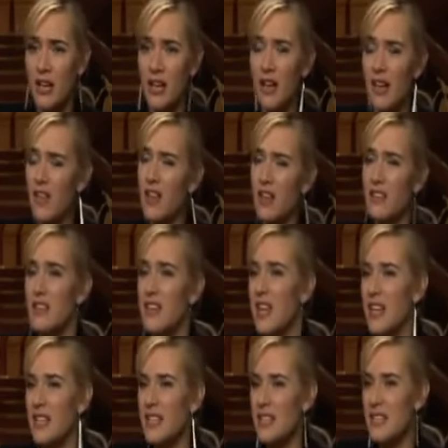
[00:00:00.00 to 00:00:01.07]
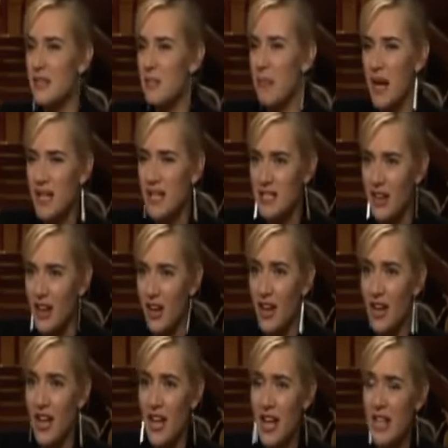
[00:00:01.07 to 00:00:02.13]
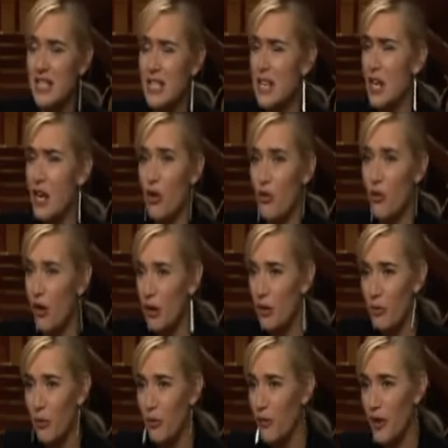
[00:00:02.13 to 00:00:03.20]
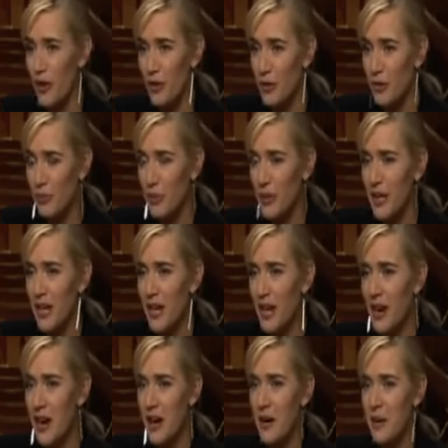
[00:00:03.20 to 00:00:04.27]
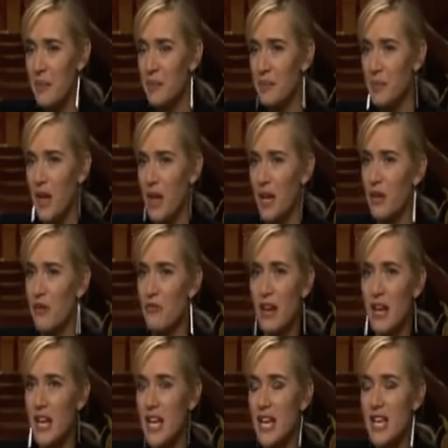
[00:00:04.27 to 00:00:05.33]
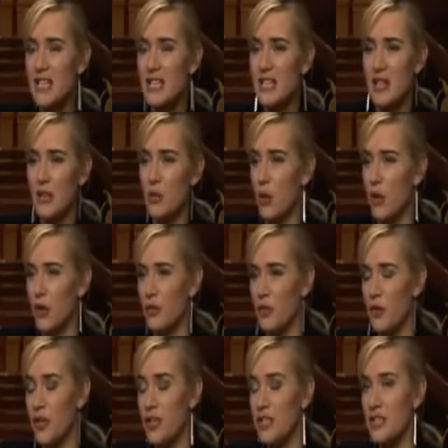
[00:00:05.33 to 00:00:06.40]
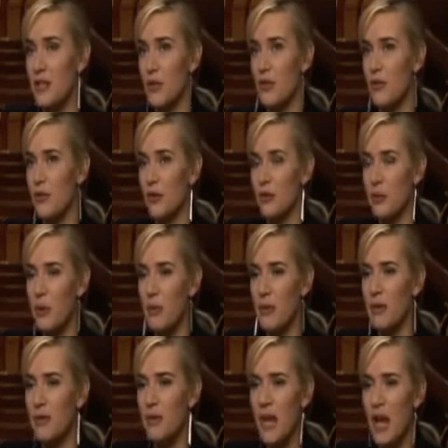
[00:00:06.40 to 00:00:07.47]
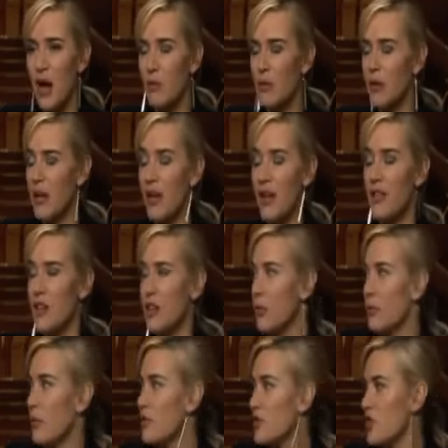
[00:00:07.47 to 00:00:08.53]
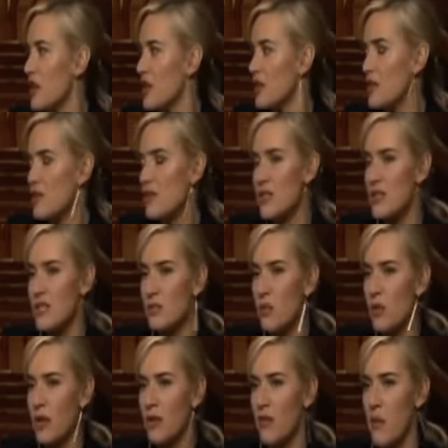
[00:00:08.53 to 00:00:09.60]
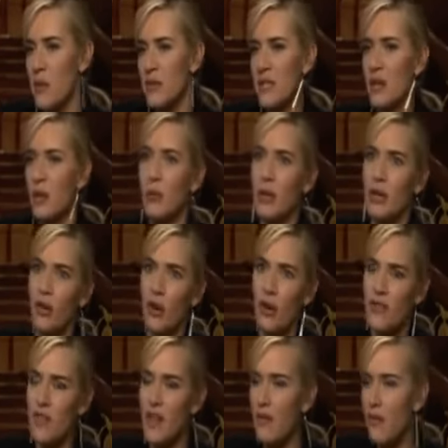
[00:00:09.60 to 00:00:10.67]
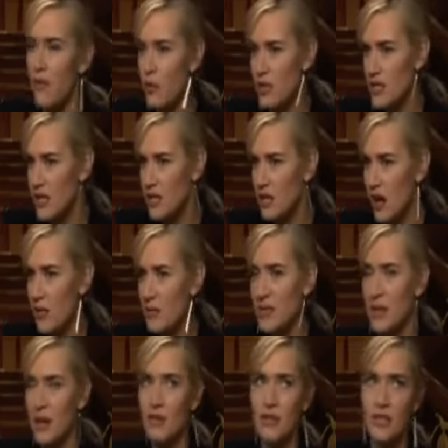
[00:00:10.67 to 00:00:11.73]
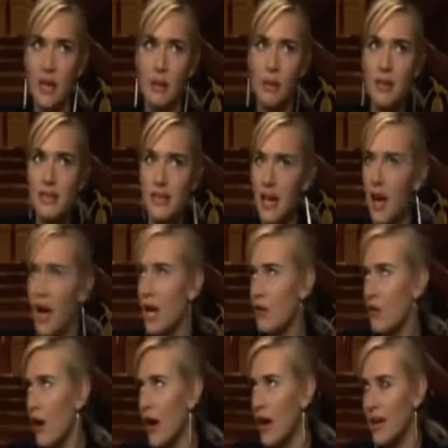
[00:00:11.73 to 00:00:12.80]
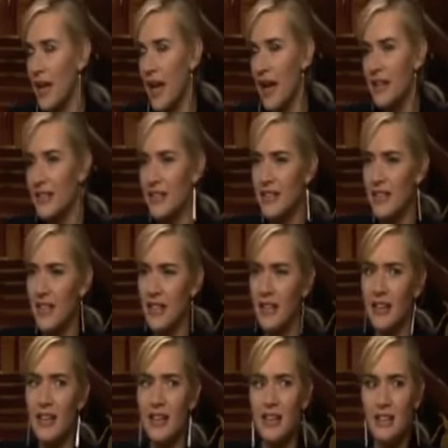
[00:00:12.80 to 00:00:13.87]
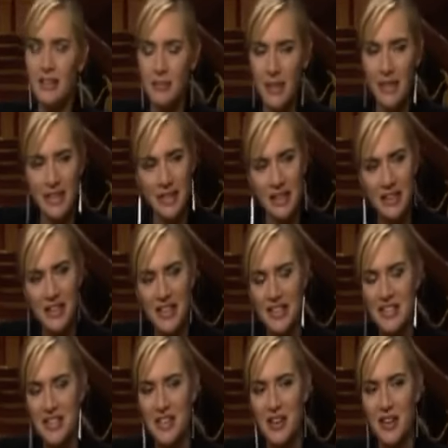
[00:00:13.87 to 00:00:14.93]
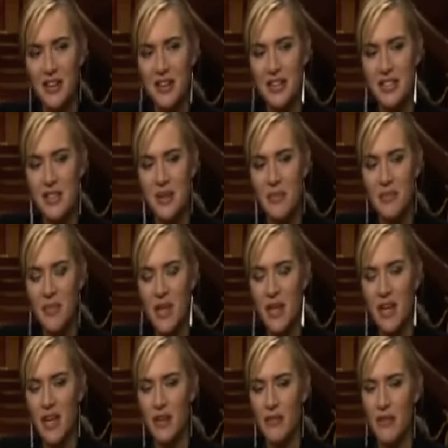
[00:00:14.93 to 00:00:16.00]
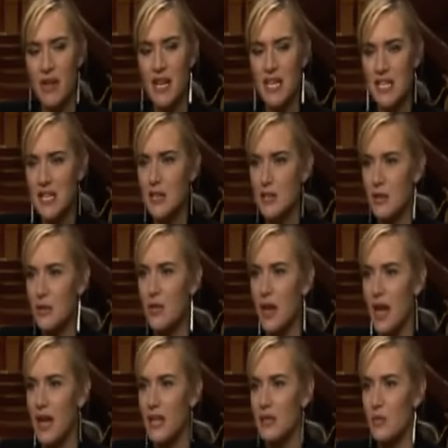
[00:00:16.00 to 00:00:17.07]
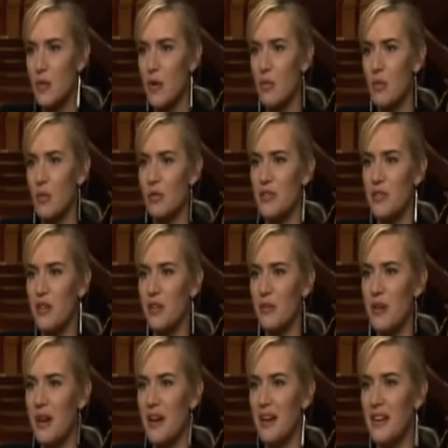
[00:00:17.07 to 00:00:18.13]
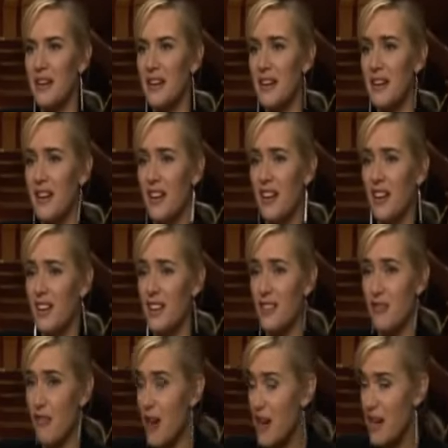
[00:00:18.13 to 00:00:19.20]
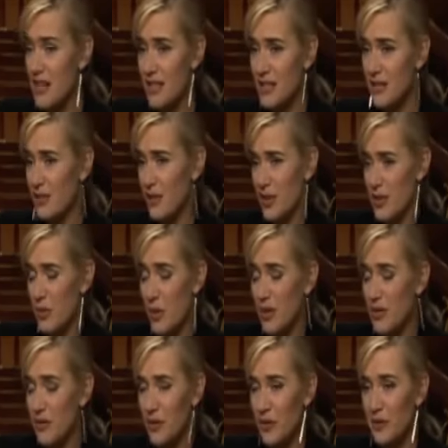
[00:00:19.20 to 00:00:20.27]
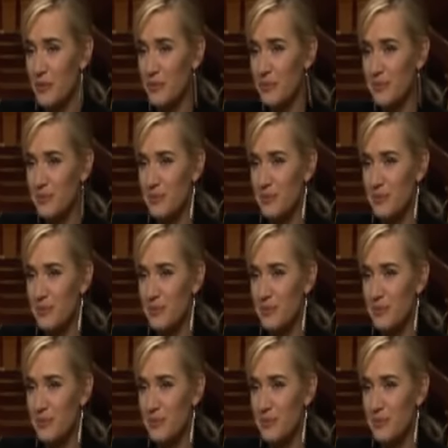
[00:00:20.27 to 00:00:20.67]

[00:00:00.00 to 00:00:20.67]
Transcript: At the end of the day, it doesn't matter. It's an incredible film. And it really is still wonderful and still thrills people even now. I mean, the number of journalists who just this morning have come and said, "Oh my God, I've seen it 14 times and every time I see it, I cry again." And it's like, my goodness, you know, it really did do that to people. So, you know, it's great. It's wonderful.